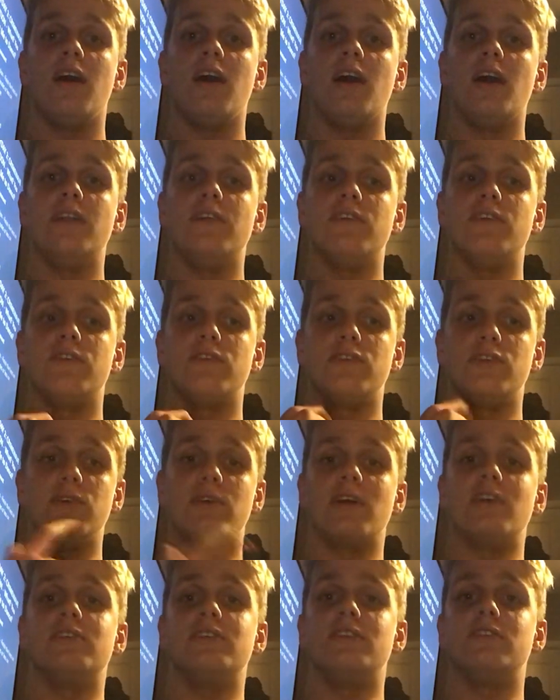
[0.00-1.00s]
And you
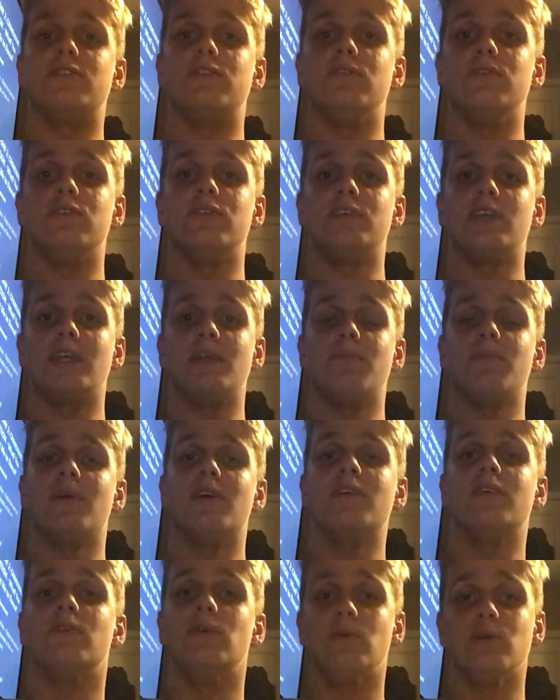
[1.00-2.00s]
guys need to do the same.
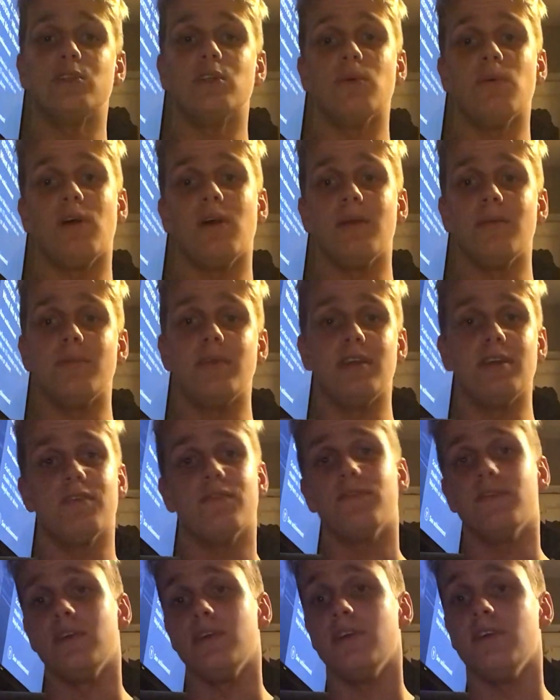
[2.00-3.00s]
And also, I'm here
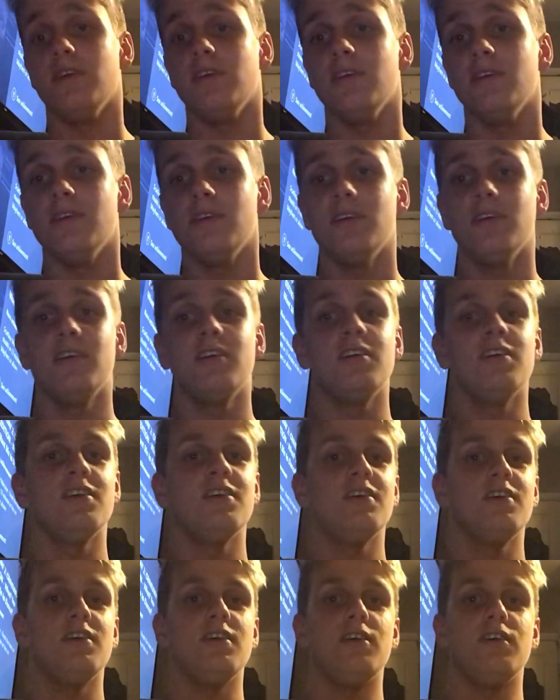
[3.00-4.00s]
for you
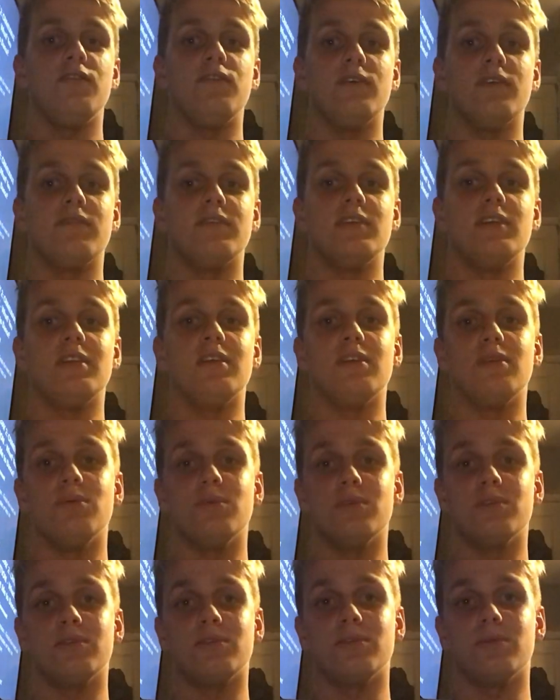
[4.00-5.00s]
if you ever need
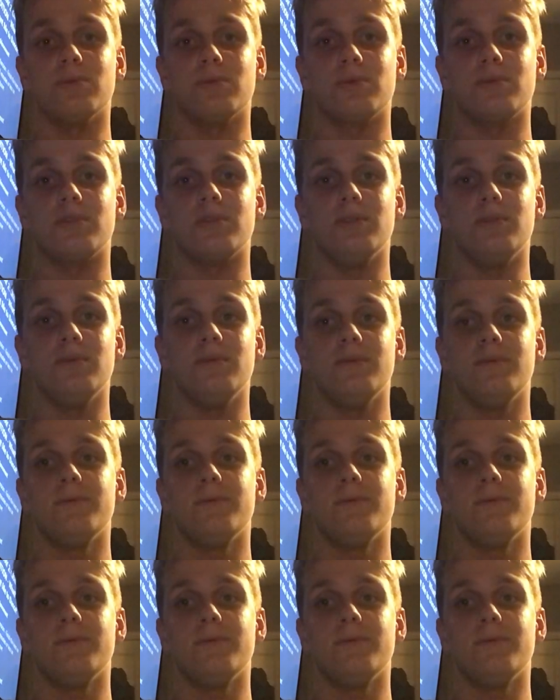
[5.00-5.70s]
anyone to talk to.